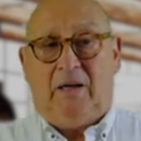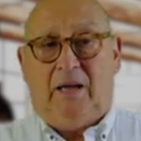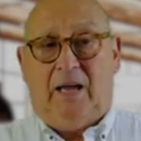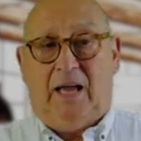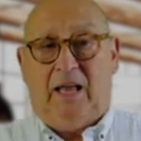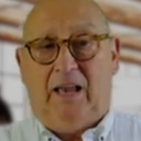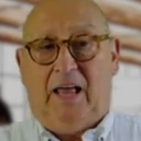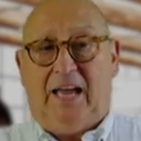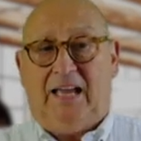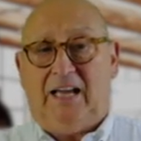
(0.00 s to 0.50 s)

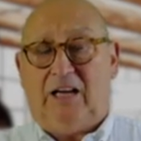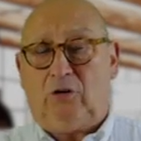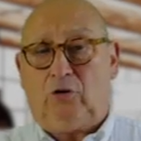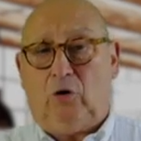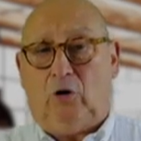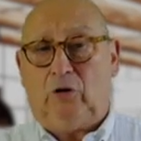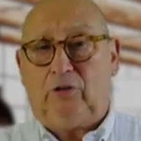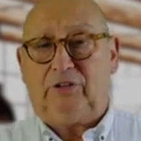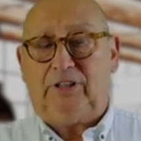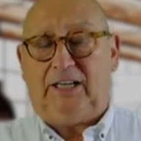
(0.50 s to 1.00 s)
Elia
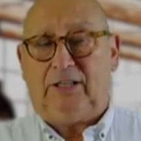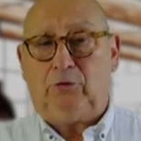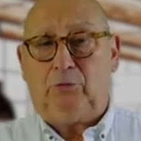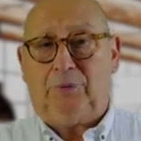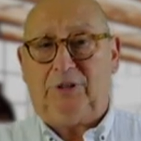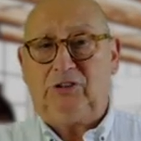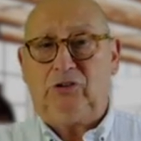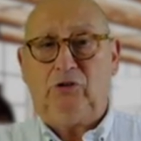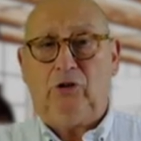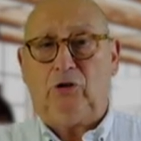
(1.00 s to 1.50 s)
Goldratt
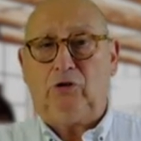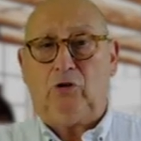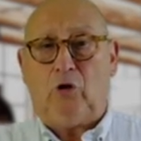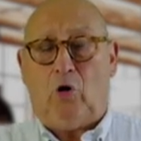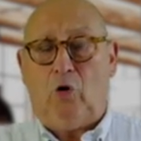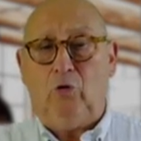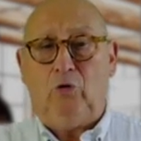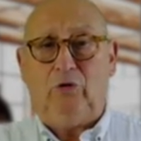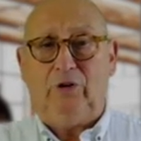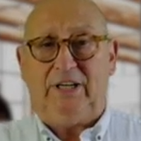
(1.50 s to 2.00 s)
was not
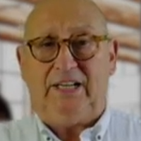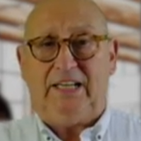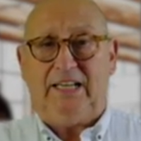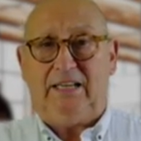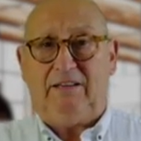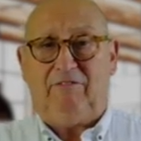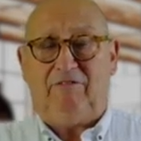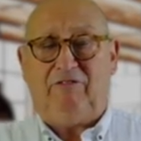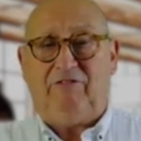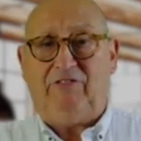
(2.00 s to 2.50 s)

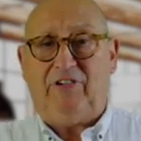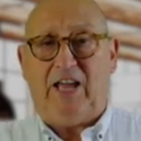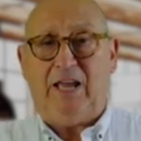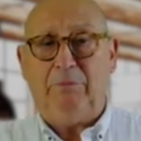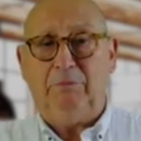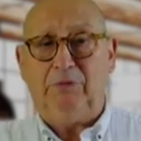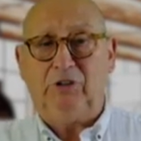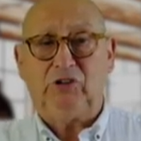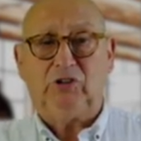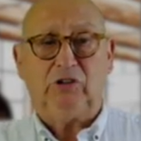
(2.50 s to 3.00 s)
only
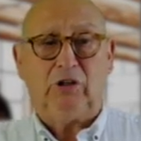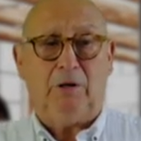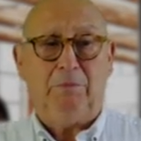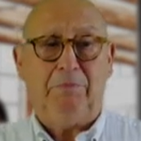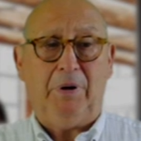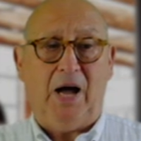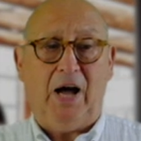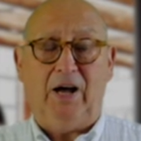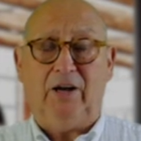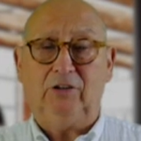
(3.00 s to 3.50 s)
famous
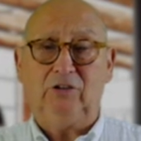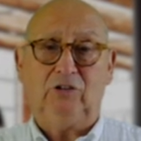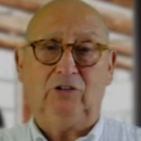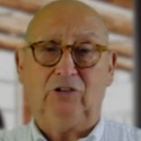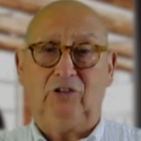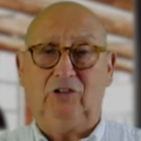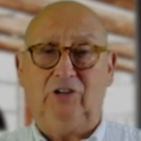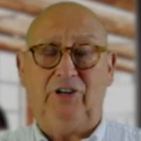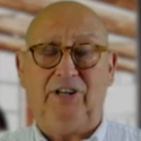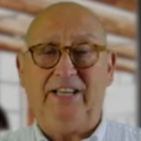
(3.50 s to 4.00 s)
about
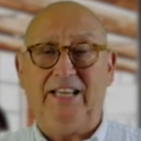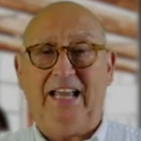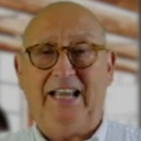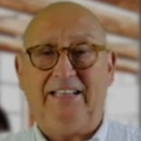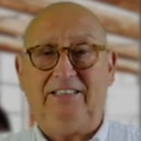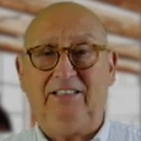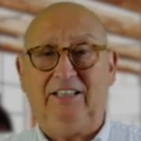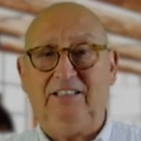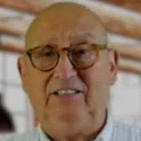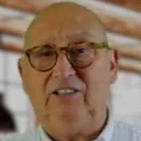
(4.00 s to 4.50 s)

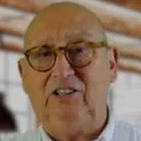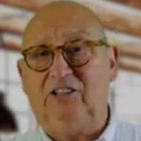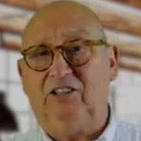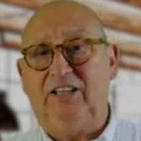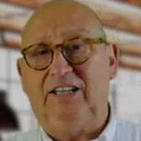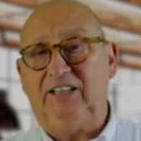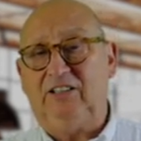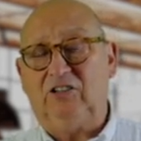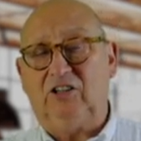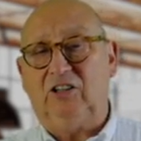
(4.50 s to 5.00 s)
creating the
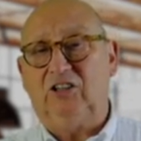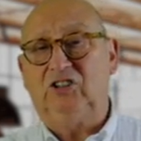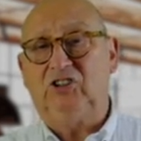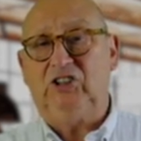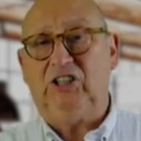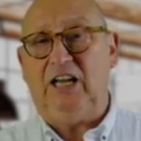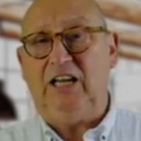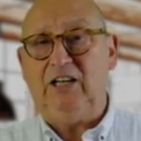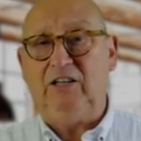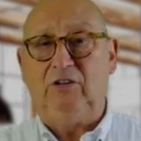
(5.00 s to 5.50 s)
critical
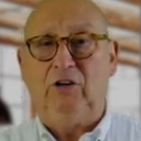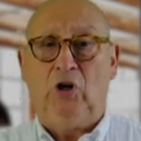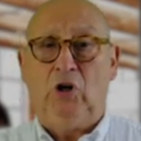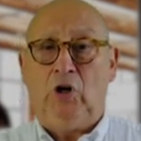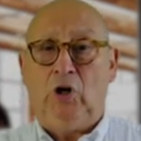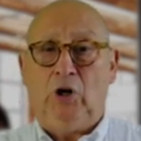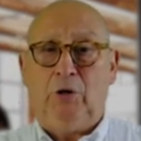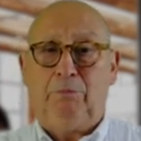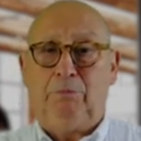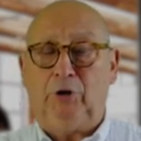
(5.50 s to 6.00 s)
chain
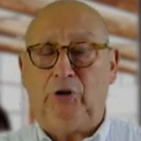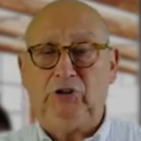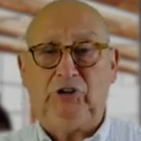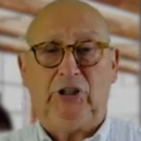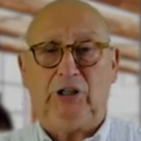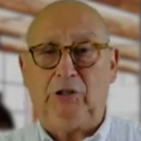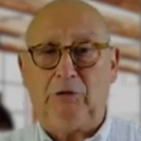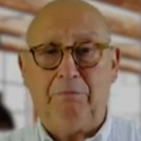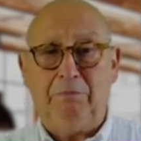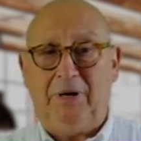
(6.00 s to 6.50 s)

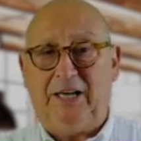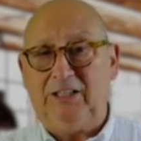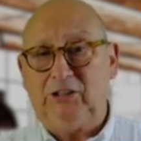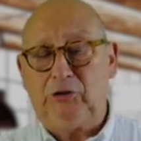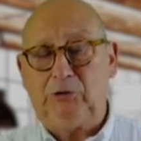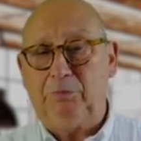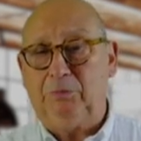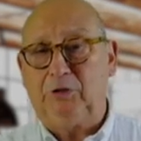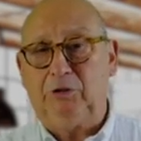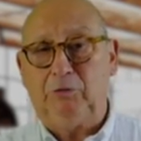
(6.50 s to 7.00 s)
project
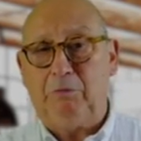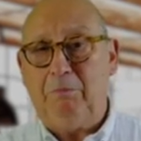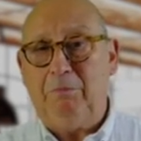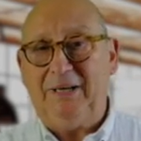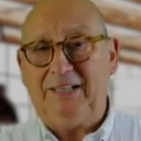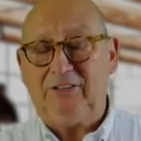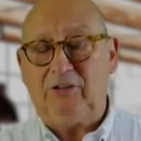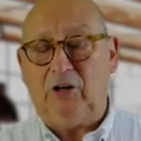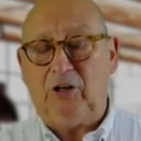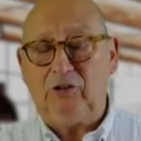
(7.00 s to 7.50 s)
management
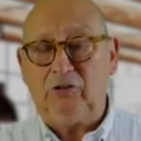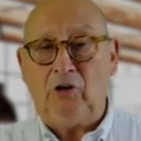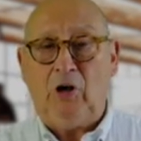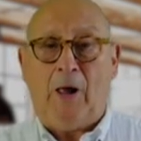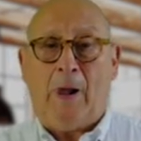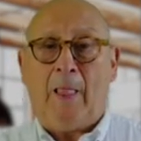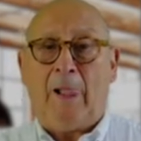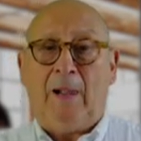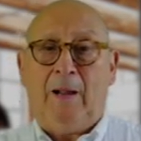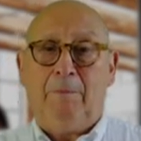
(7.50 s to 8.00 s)
method,
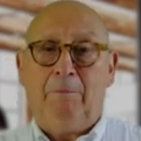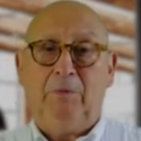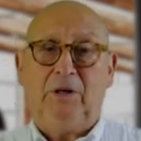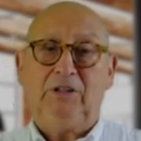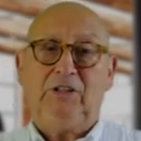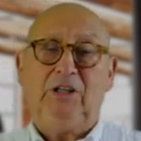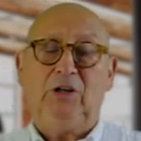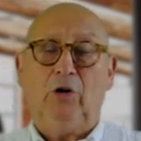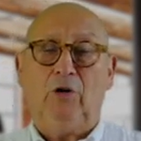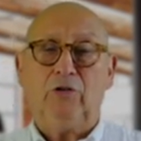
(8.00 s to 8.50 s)
but
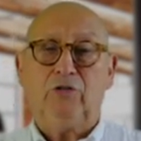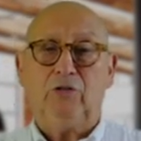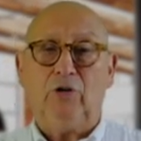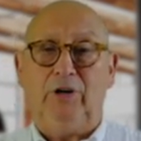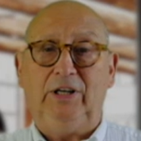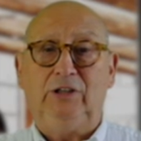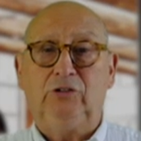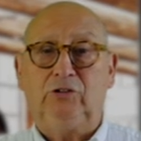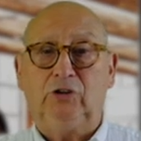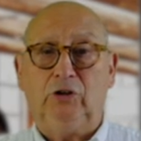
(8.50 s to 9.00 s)
he also
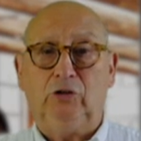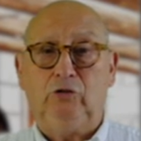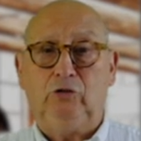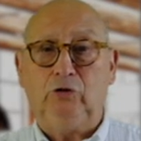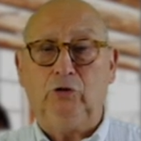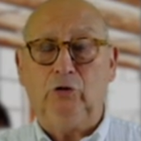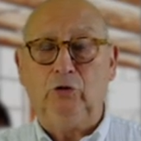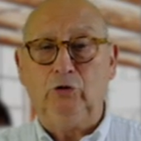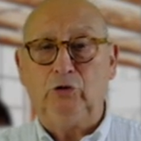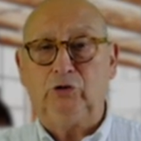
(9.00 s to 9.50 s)

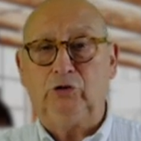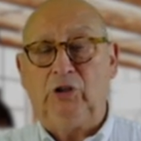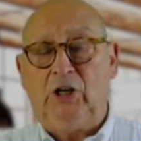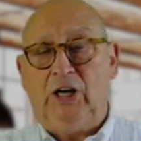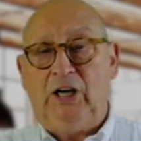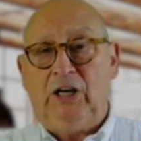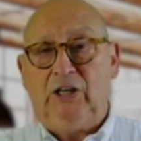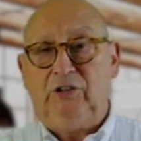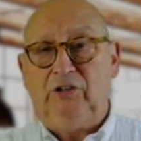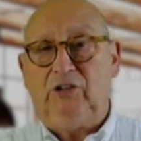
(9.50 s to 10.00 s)
introduced
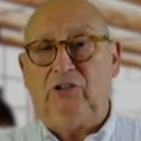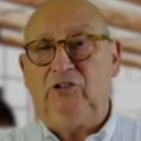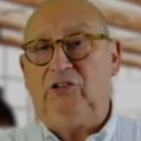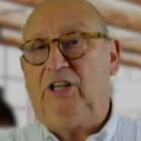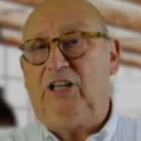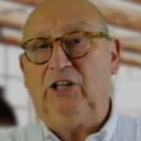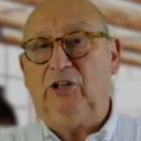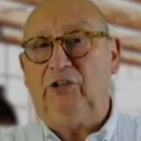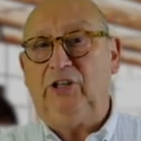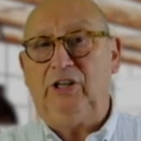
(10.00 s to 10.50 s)
the
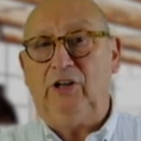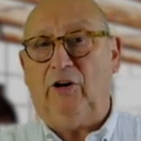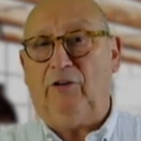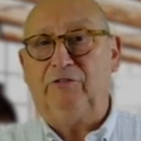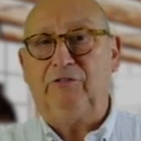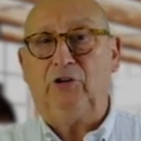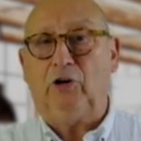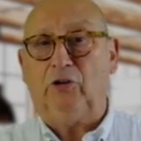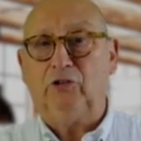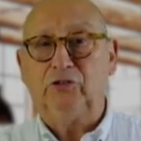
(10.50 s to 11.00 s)
theory
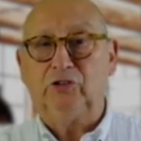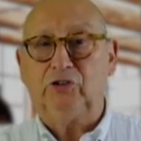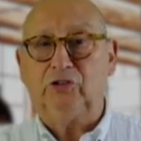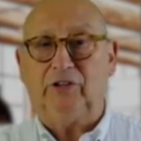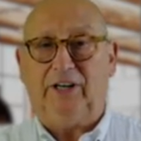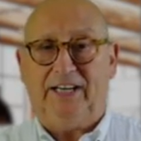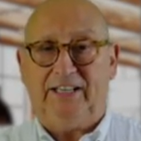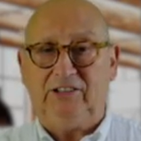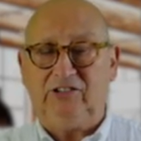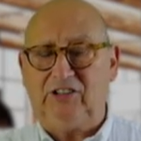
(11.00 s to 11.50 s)
of
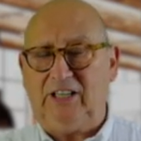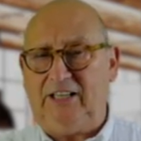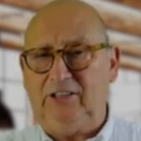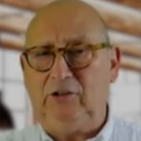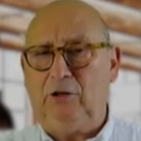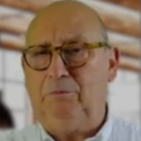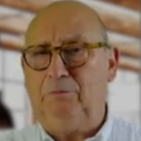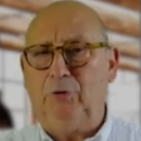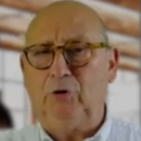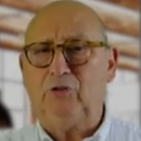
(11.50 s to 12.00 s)
constraints. And
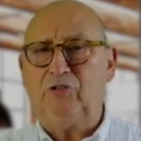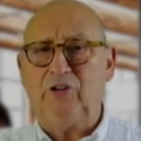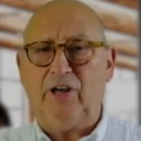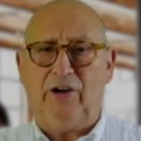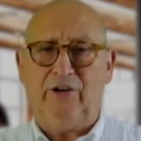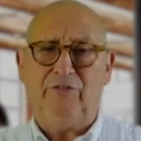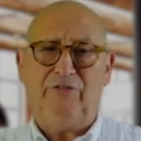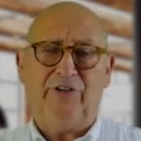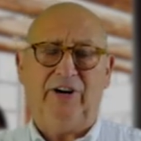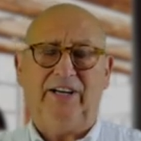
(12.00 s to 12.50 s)
the books
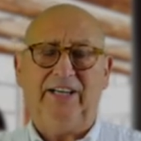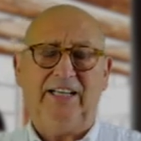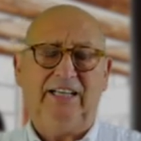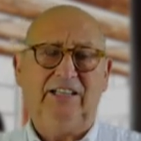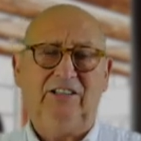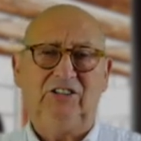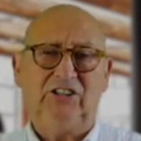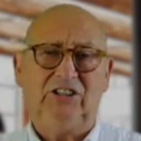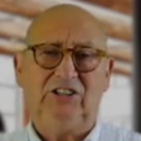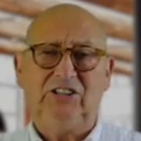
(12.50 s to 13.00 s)
are very
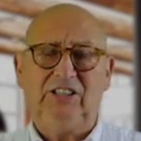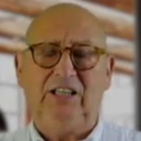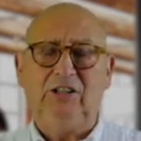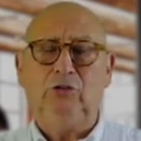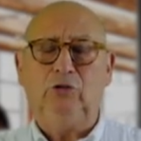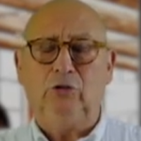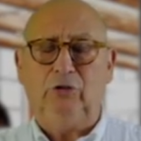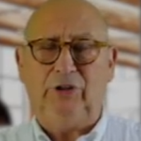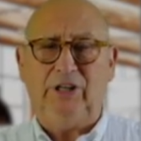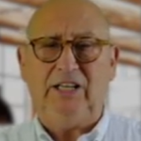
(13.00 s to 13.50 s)
interesting
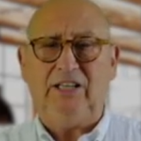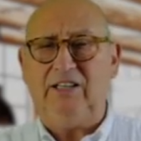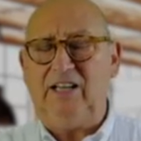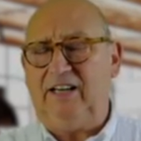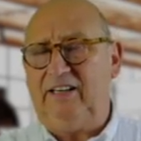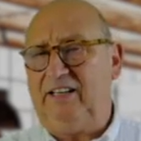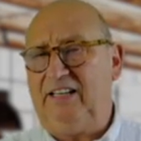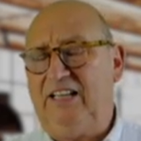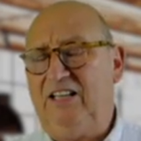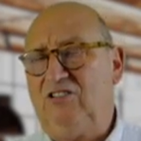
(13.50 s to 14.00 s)
to read.
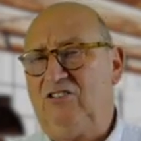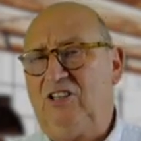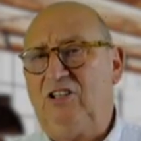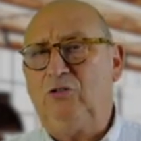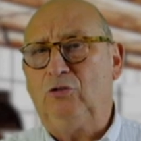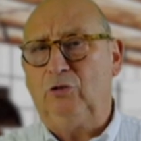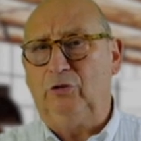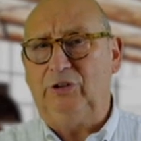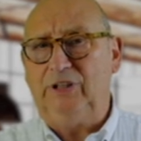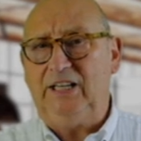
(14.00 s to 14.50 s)
They're easy
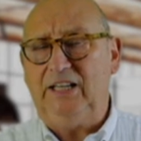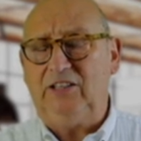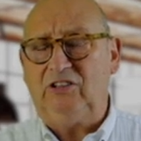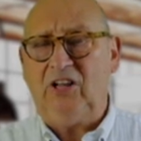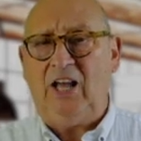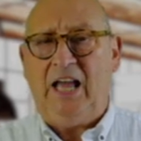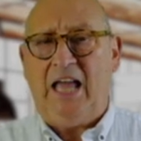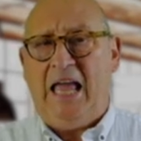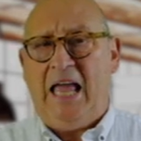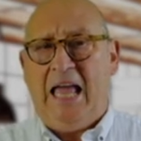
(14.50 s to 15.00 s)
to read.